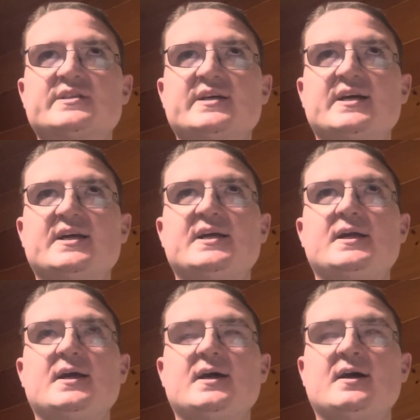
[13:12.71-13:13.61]
day
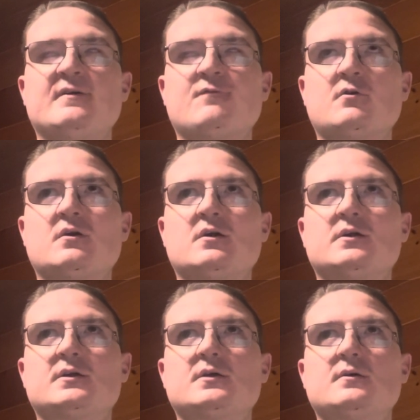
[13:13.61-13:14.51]
of
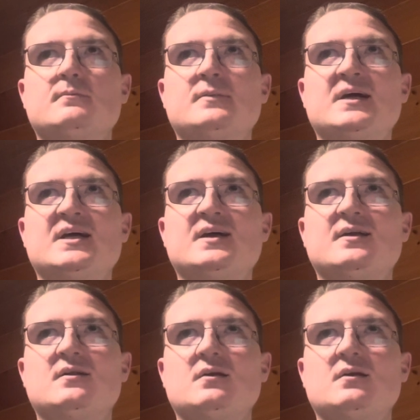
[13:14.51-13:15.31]
work. But